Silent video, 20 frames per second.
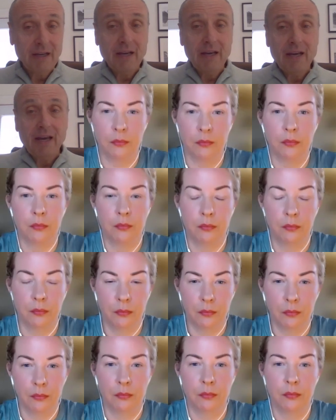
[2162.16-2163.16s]
And
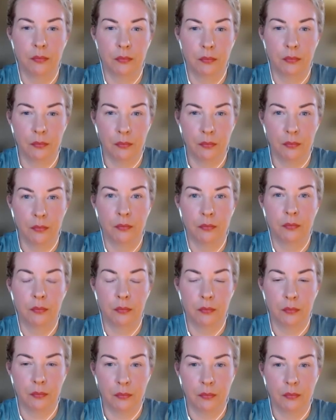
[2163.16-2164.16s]
it's hard for
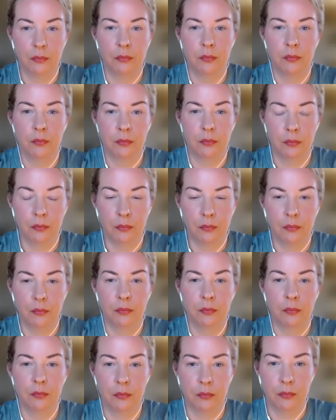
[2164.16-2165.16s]
leaders often to kind
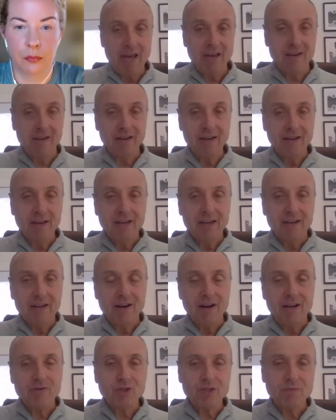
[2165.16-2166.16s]
of
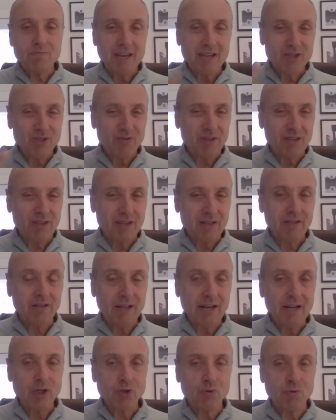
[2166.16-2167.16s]
not just make sort of the
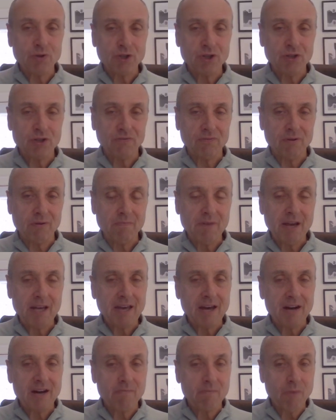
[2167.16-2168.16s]
intellectual shift, but make
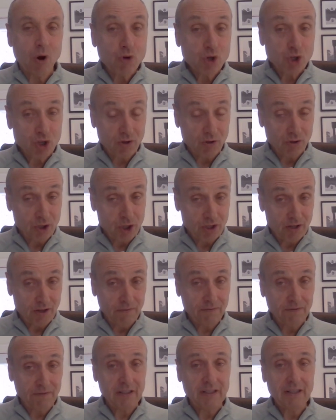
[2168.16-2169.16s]
that emotional
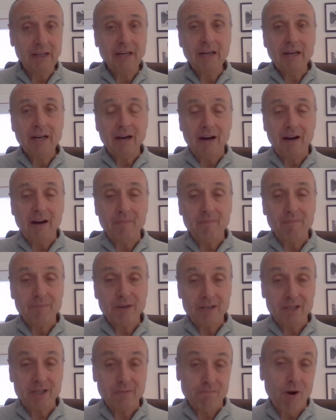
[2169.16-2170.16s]
shift.
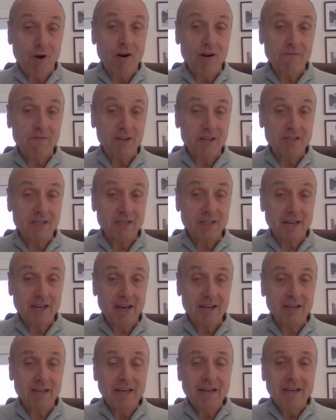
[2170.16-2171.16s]
Because part of it is
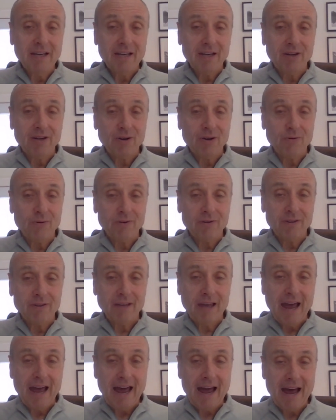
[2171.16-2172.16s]
that,
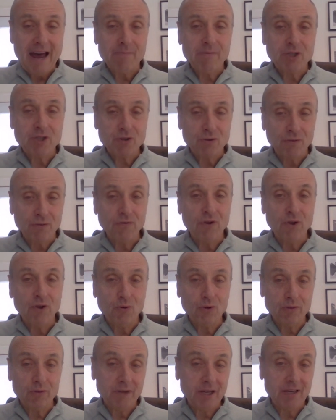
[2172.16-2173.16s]
habits are
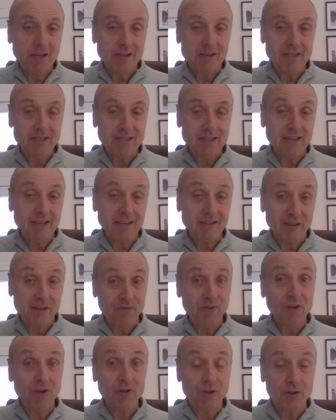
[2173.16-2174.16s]
fueled because like they
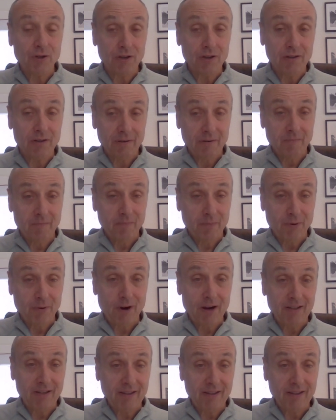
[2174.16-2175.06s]
feel good, right?